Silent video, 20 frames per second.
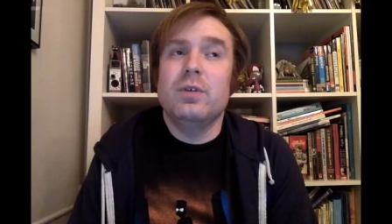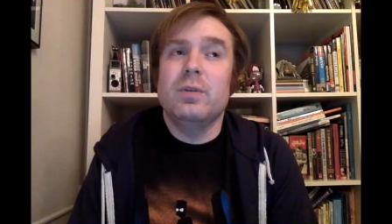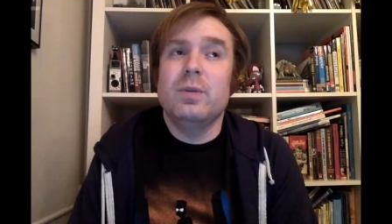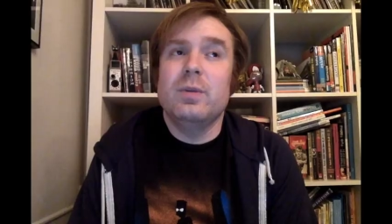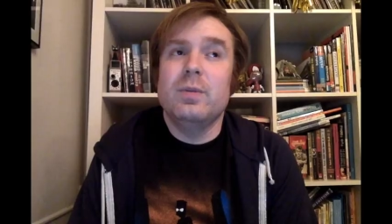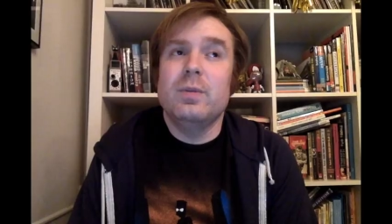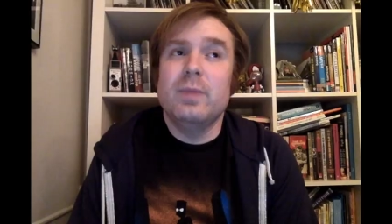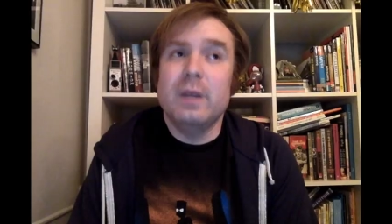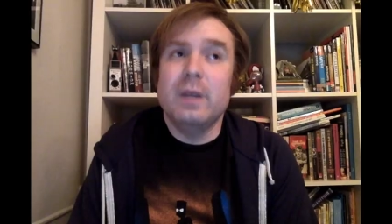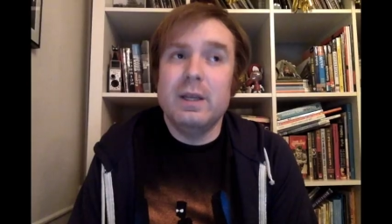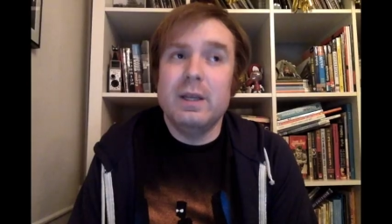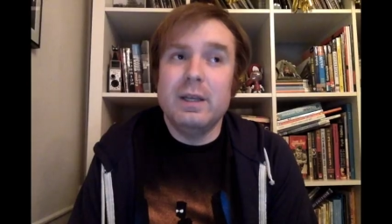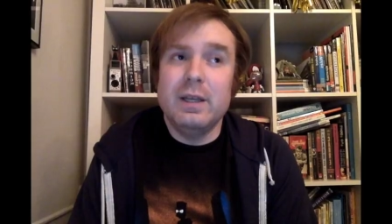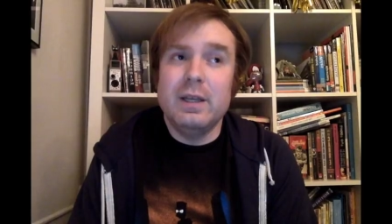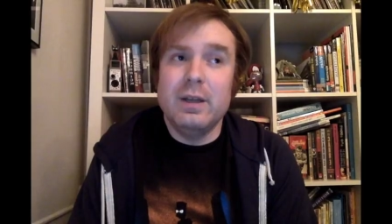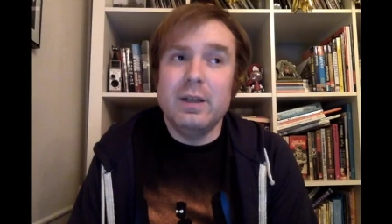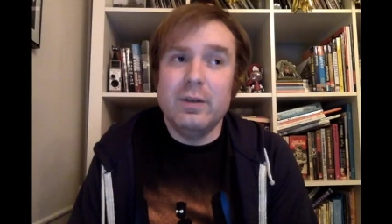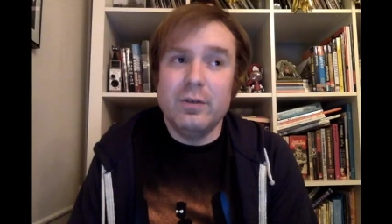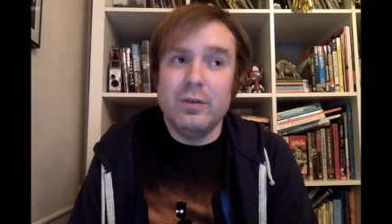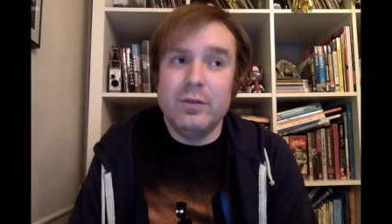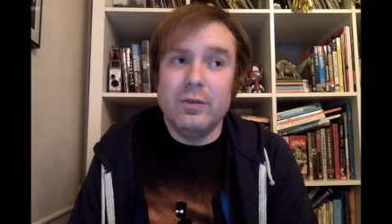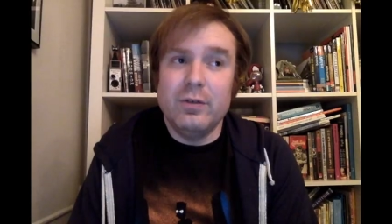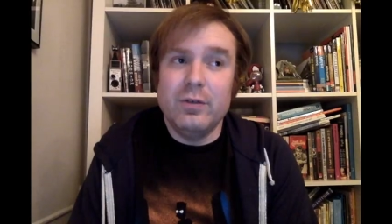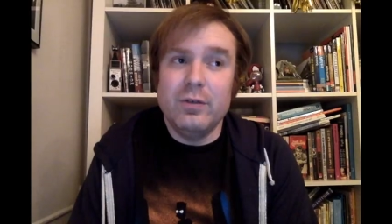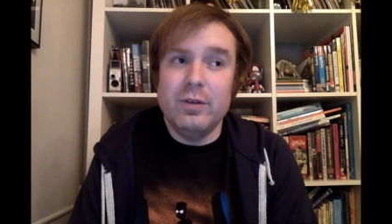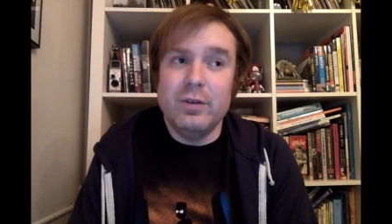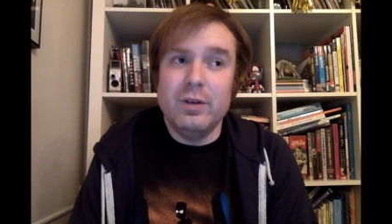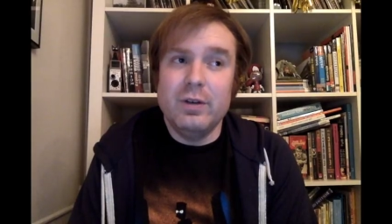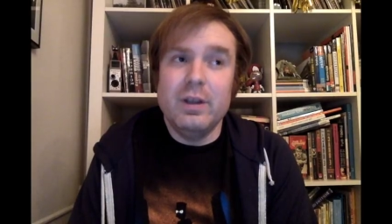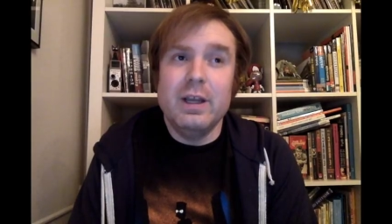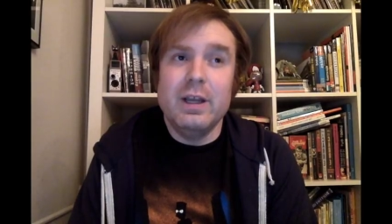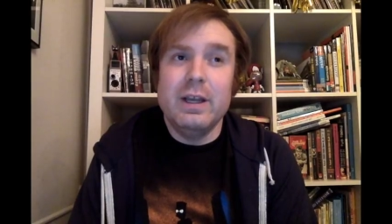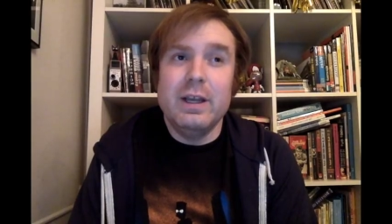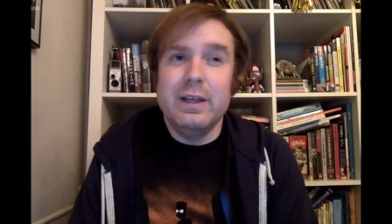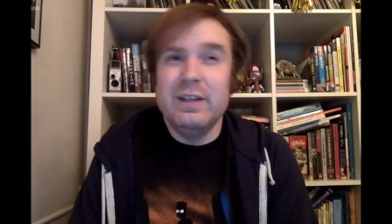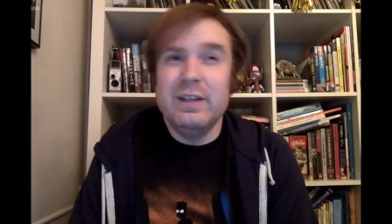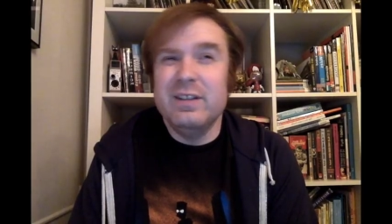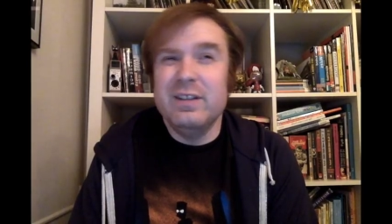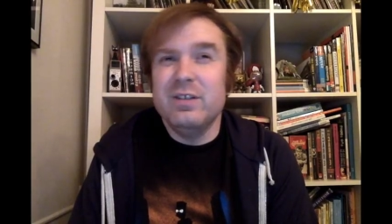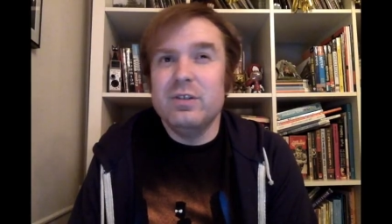to be big. He understood he
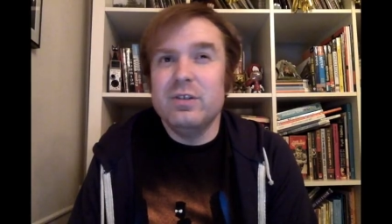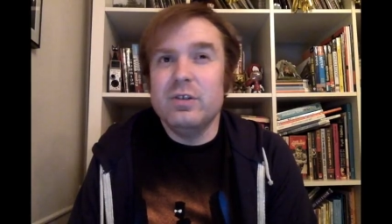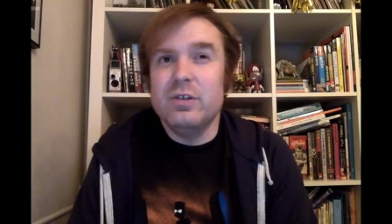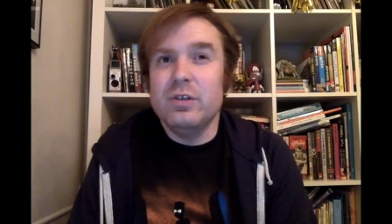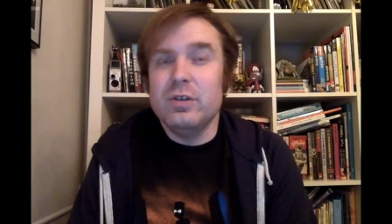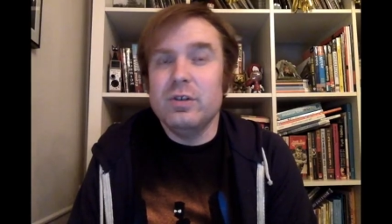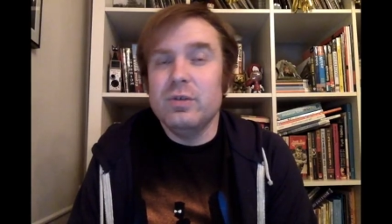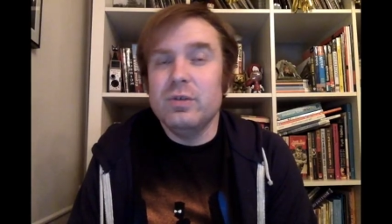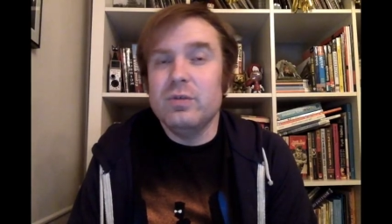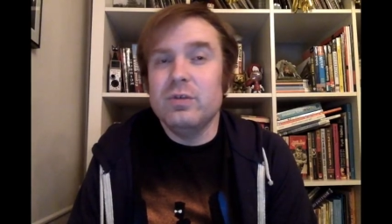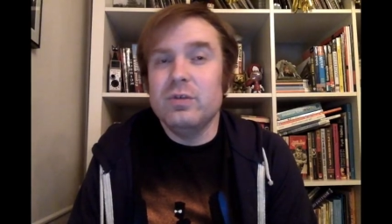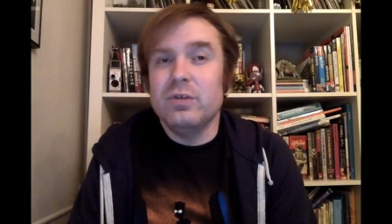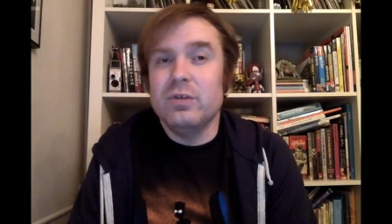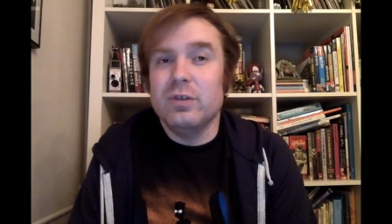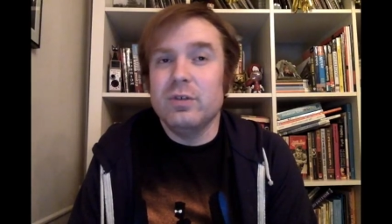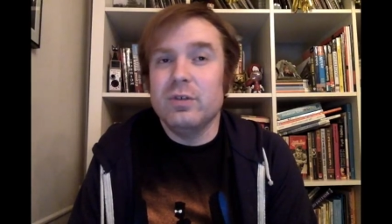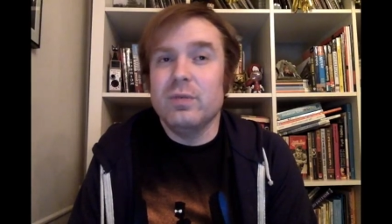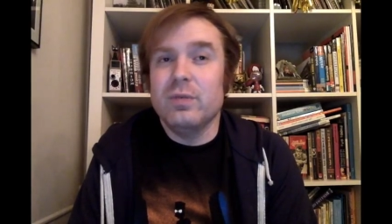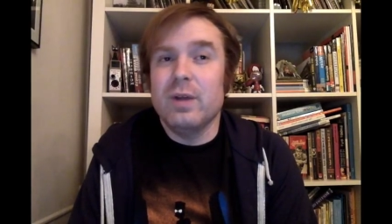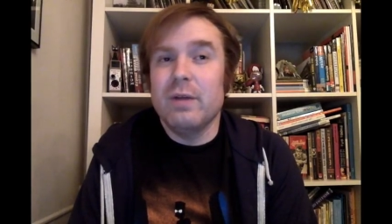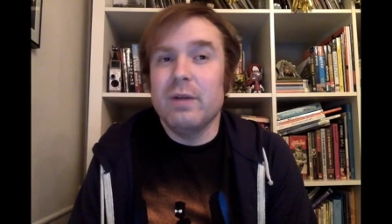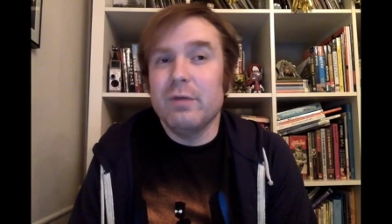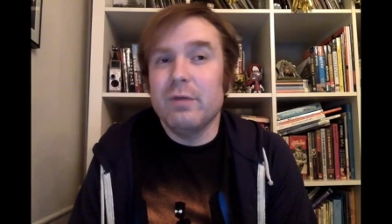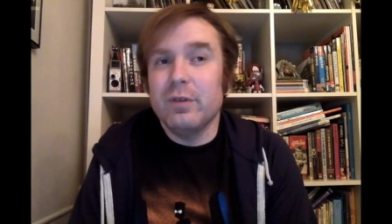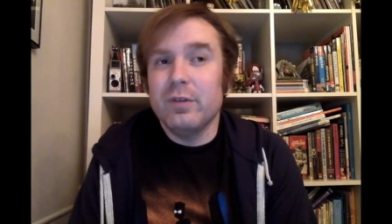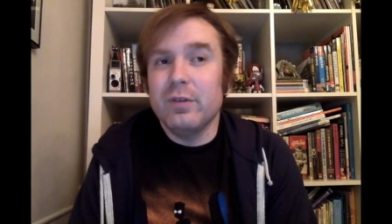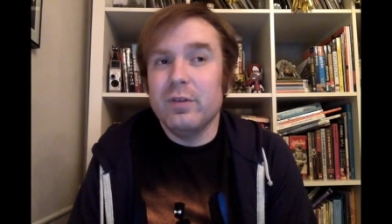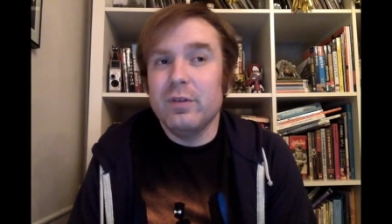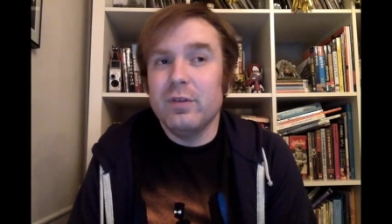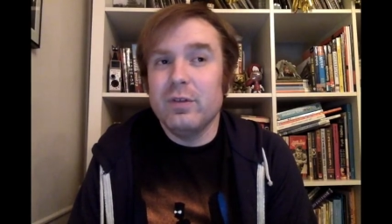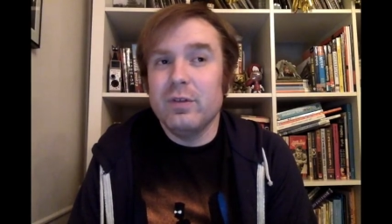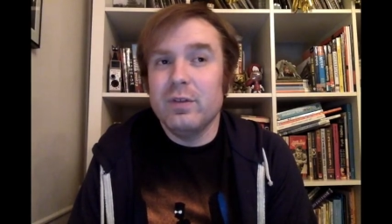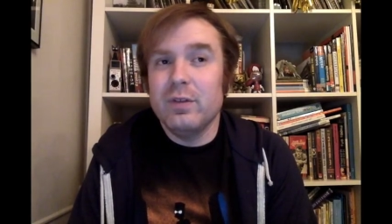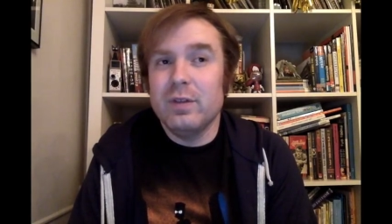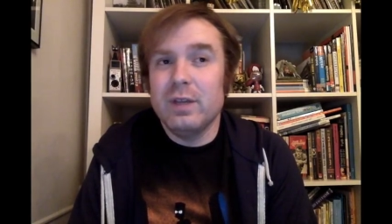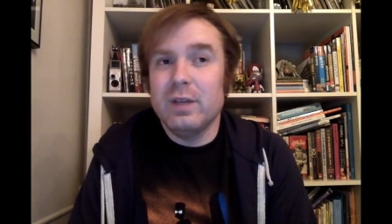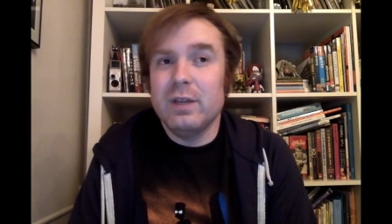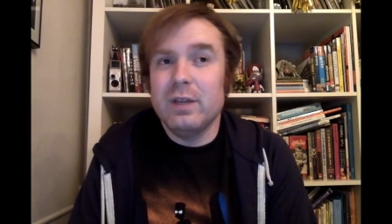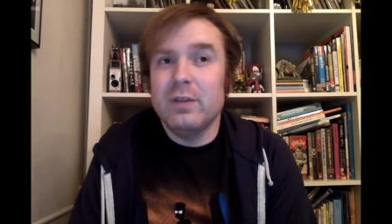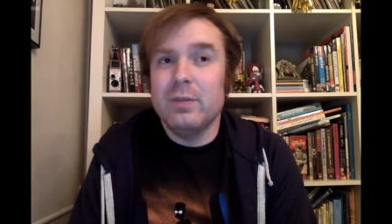needed to use certain references and
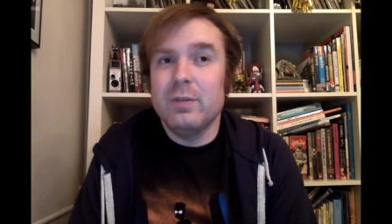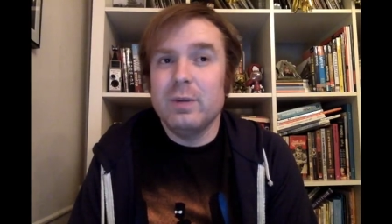things,